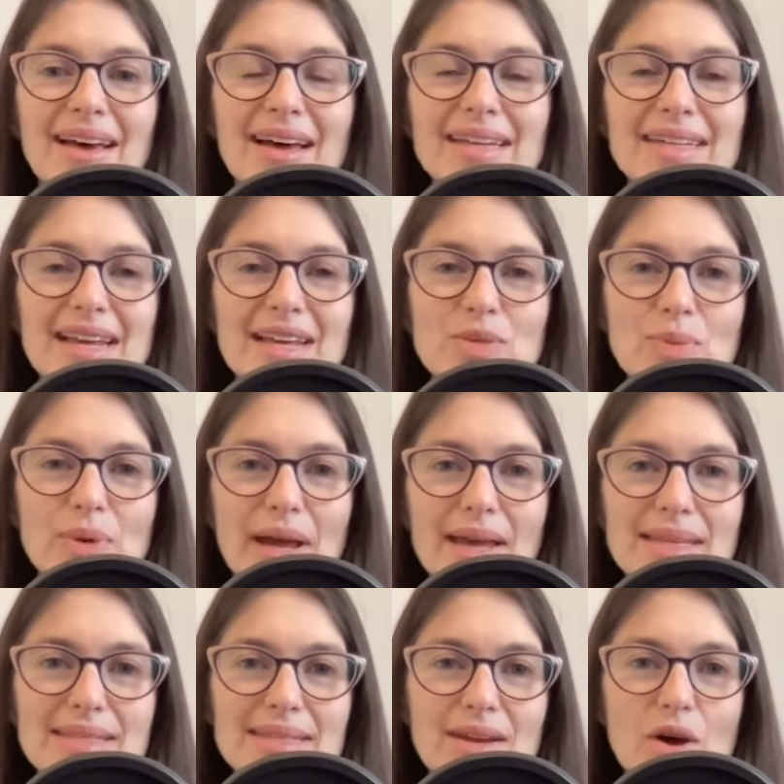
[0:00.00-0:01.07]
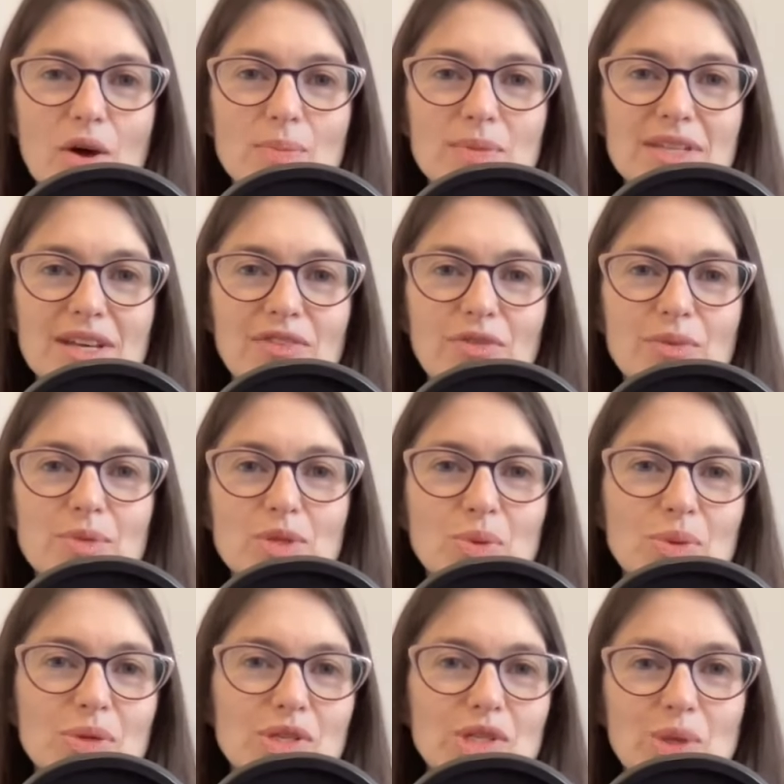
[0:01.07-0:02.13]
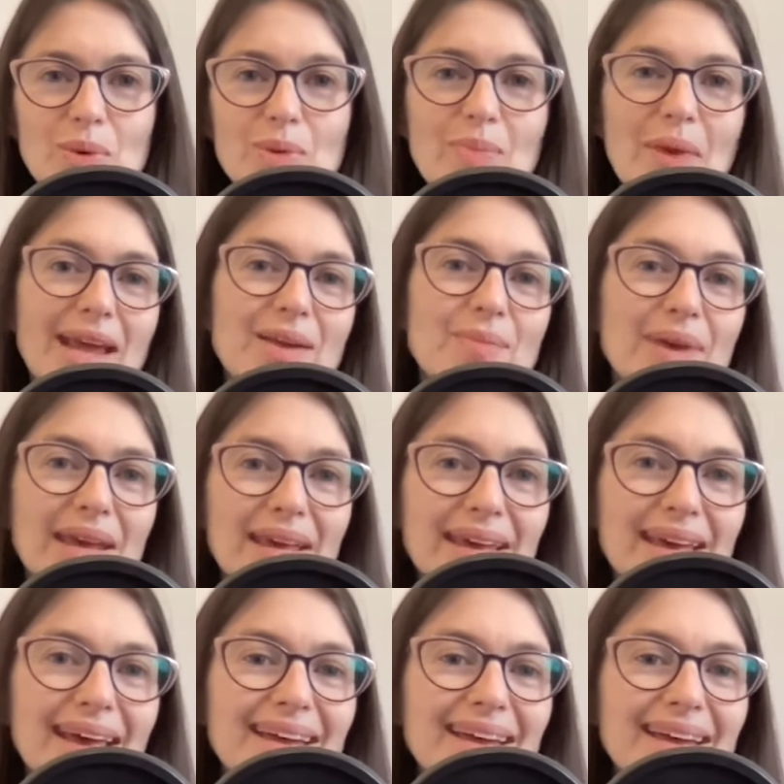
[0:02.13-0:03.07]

on days when I stayed homesick from school, she would paint me.